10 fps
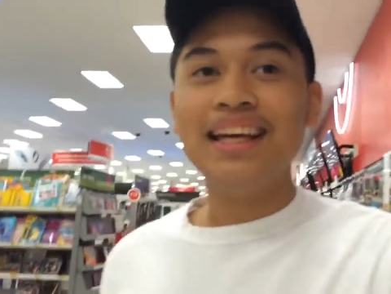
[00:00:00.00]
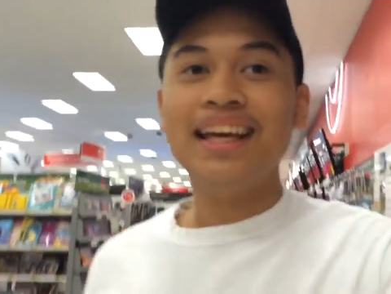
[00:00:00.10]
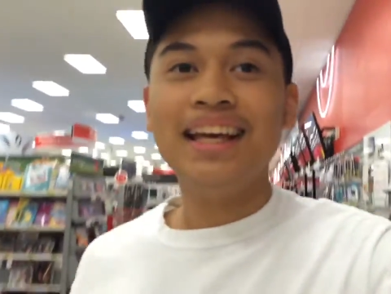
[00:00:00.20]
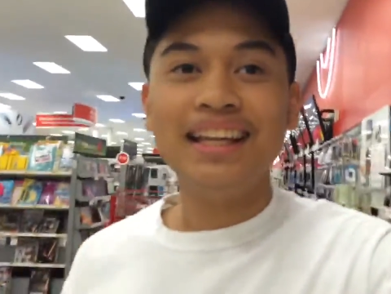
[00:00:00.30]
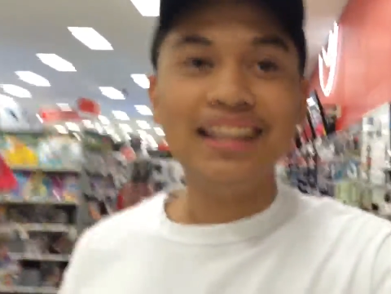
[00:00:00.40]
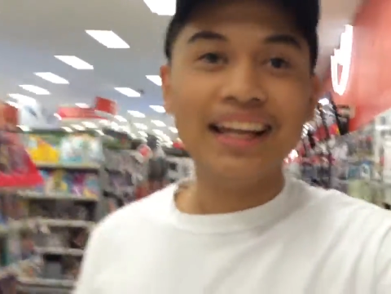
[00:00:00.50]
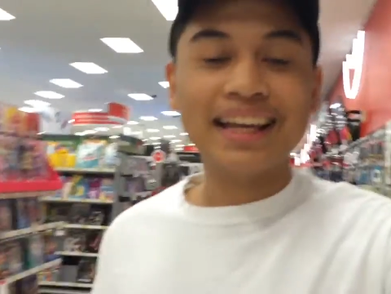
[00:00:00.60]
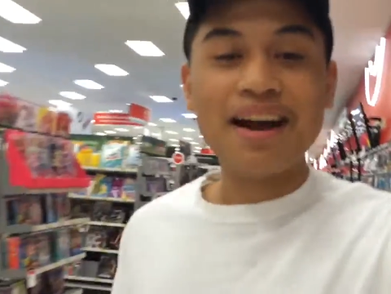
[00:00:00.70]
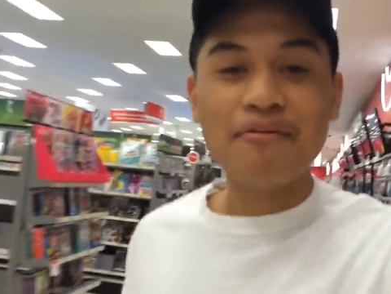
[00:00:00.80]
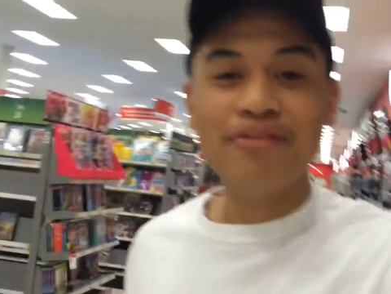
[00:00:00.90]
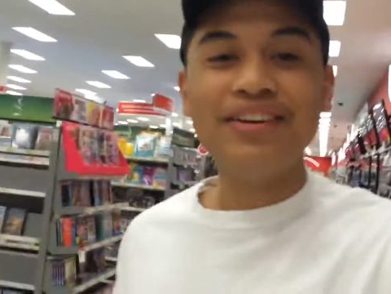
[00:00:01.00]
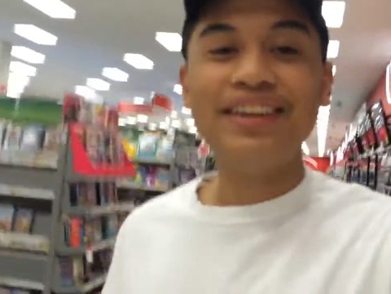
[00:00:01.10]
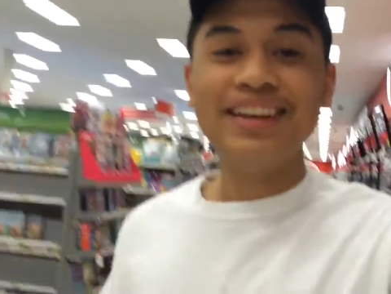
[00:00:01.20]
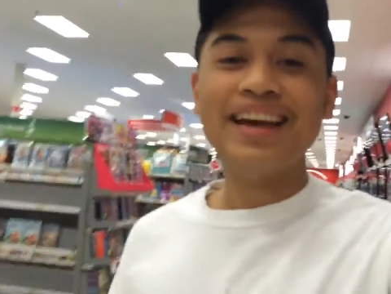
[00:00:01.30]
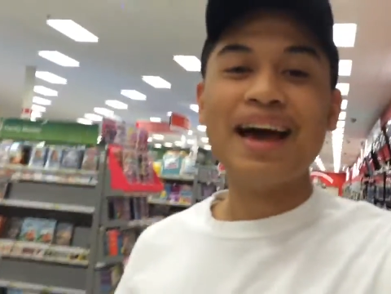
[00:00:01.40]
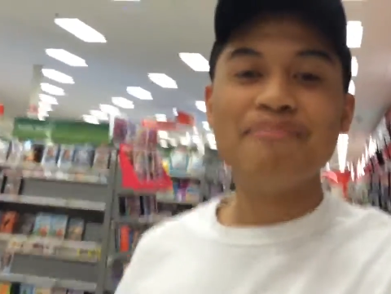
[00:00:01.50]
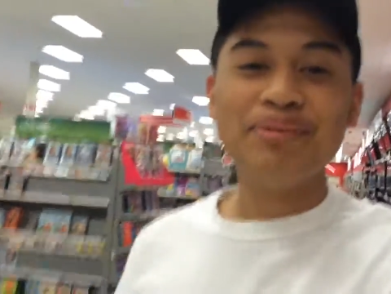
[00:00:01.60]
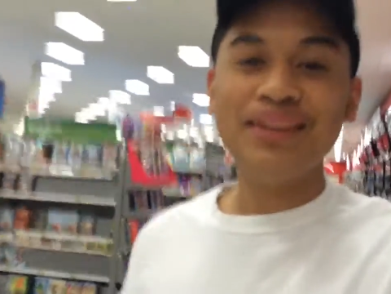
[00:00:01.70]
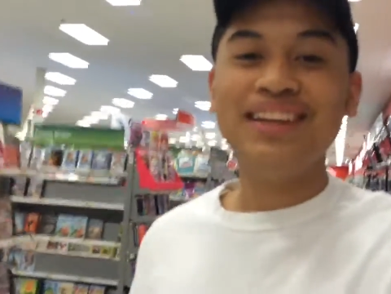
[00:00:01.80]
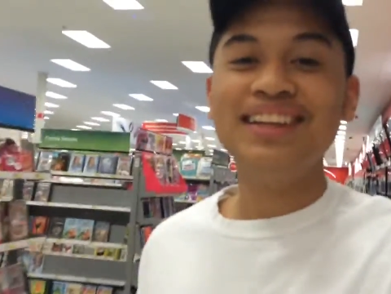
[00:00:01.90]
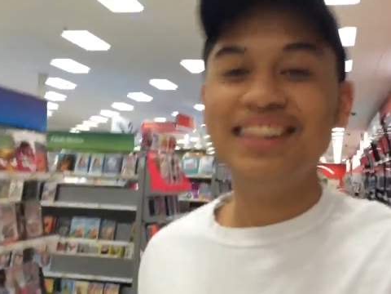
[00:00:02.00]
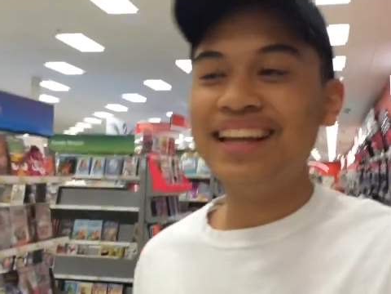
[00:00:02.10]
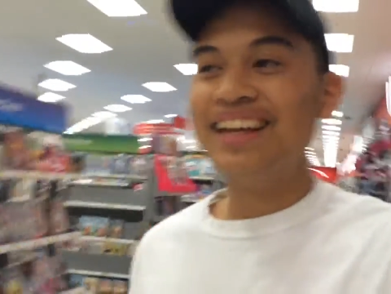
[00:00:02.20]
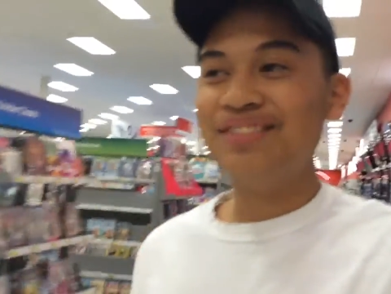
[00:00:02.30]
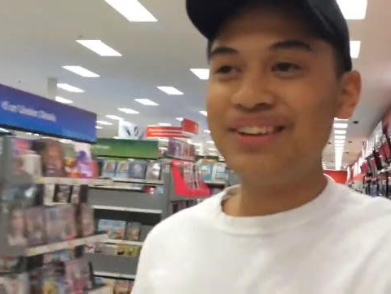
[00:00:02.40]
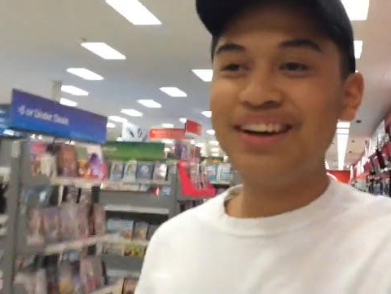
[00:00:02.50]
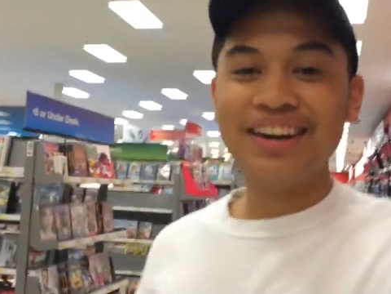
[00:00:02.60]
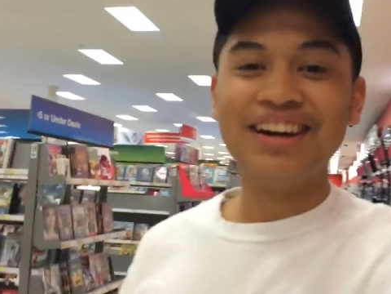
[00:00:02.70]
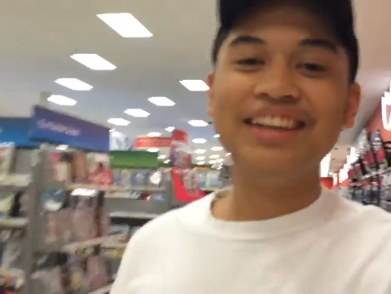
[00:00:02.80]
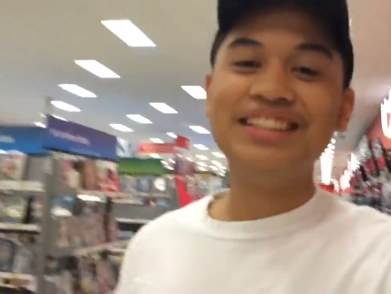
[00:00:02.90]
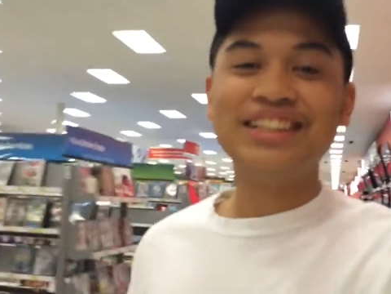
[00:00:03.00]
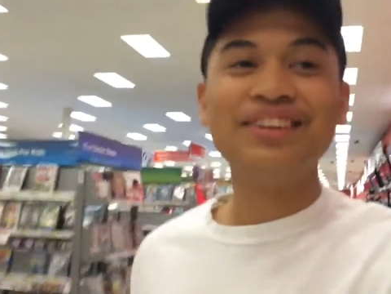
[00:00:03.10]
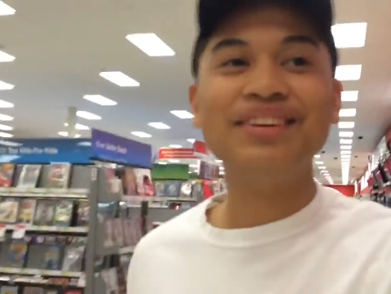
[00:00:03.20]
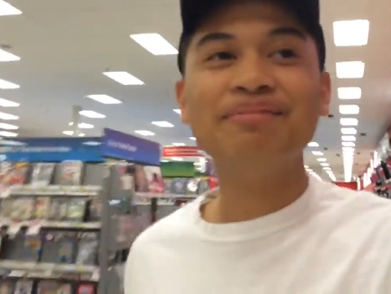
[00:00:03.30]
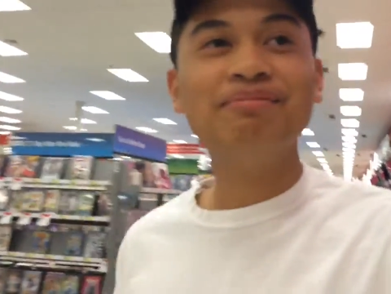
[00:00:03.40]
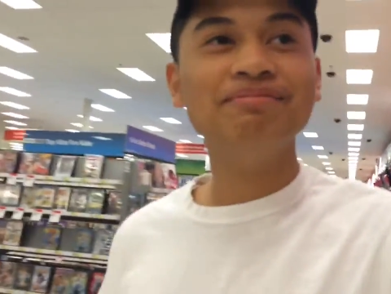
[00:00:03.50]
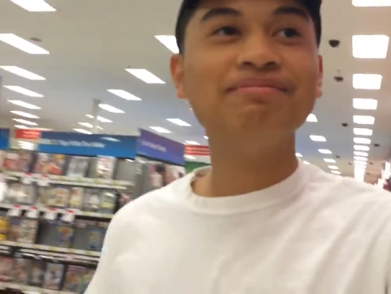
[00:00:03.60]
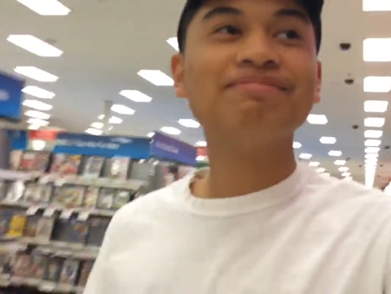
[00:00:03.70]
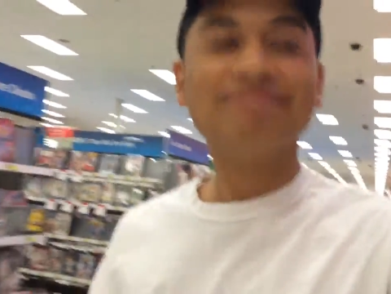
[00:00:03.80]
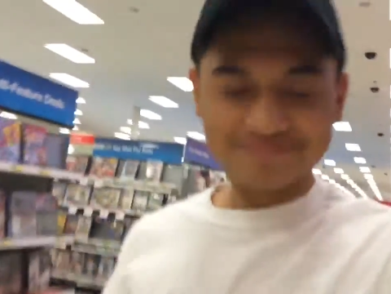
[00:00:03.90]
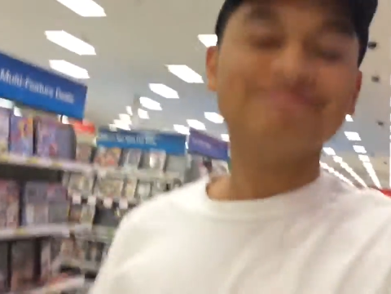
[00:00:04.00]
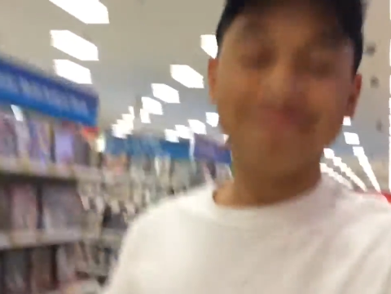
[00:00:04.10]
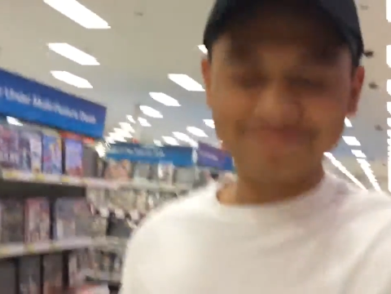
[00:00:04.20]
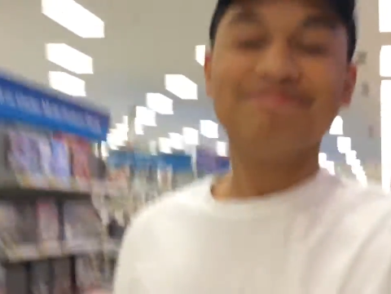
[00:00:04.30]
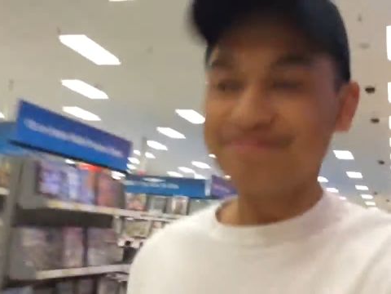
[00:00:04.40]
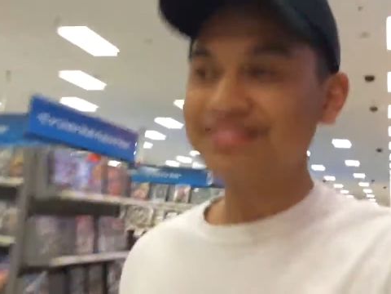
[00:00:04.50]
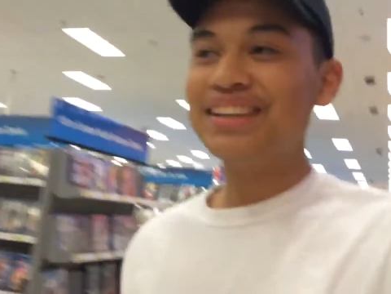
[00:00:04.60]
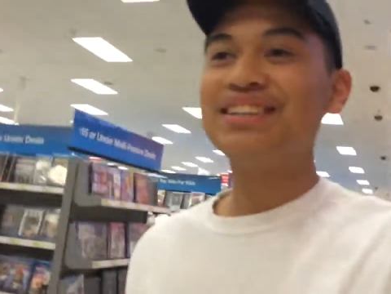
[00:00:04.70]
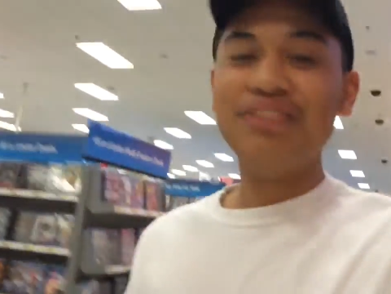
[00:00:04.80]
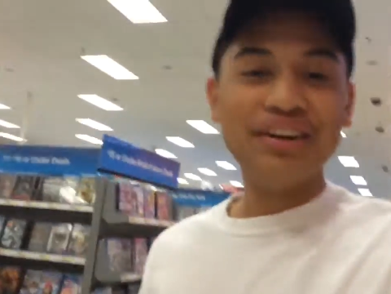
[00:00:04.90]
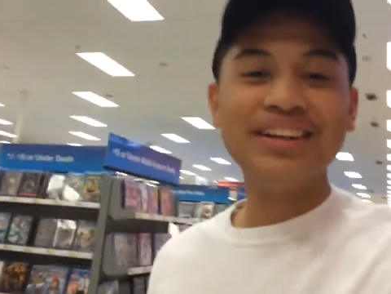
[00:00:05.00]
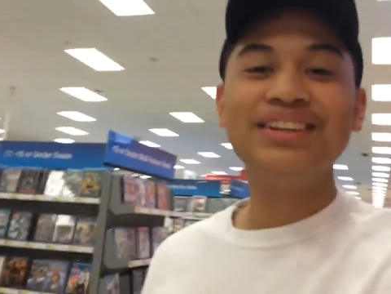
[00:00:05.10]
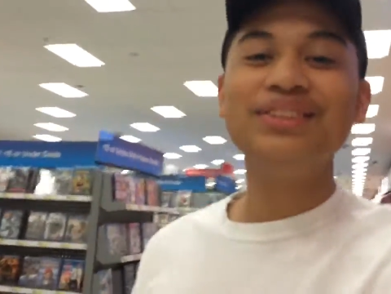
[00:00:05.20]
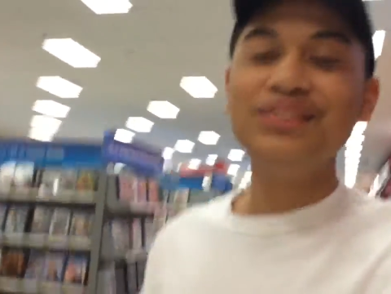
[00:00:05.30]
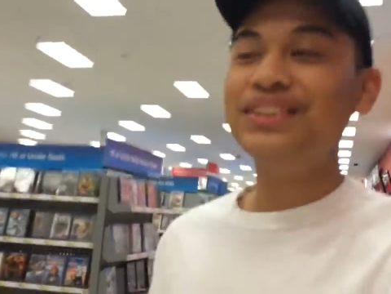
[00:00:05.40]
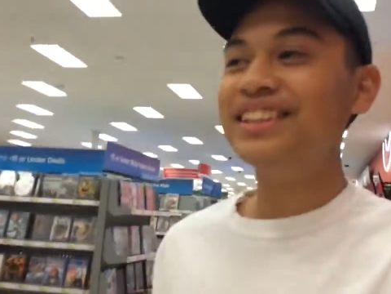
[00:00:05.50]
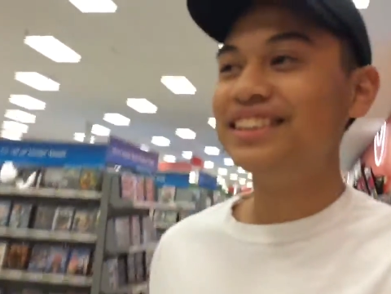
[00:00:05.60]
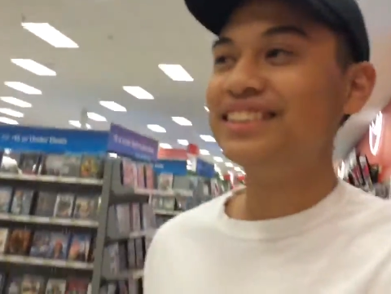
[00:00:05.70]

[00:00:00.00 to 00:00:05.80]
And like, I'm very happy that we got ice cream. It's very good.